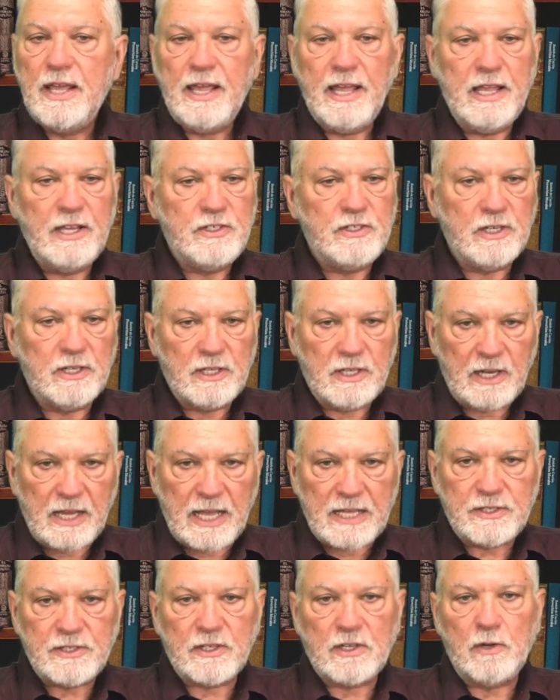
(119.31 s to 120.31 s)
ancient
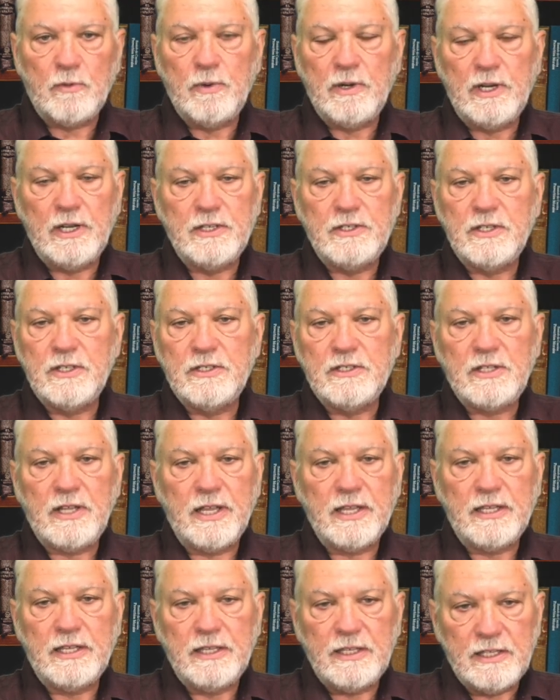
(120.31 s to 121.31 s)
classical religions
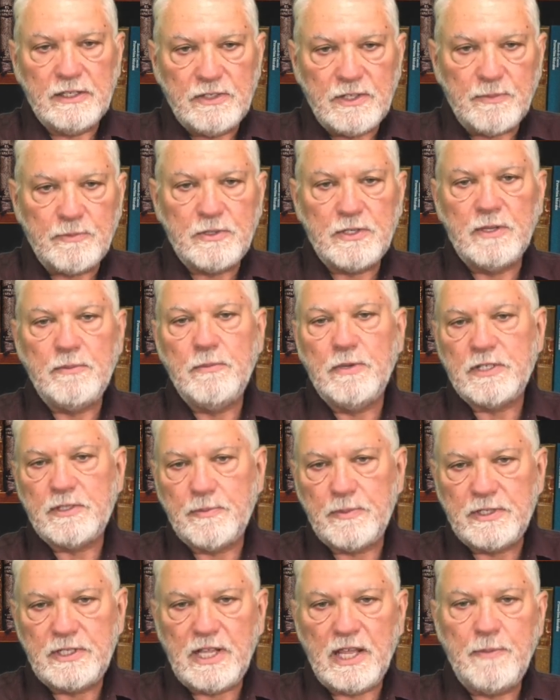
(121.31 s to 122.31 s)
like Egyptian,
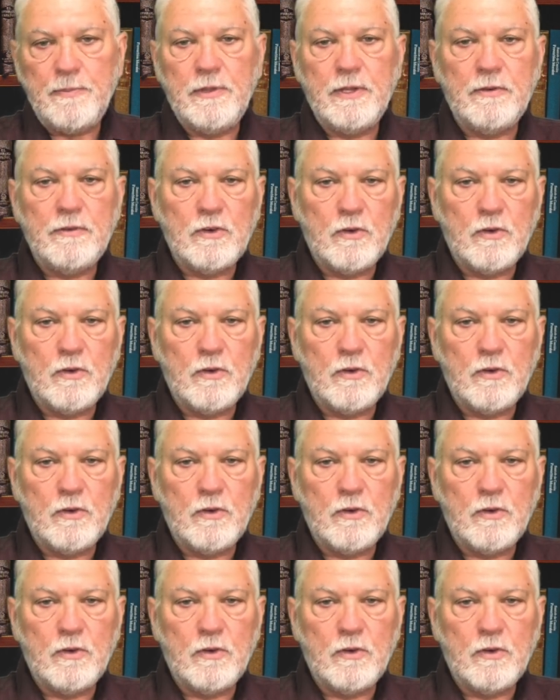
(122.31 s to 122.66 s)
Mesopotamian,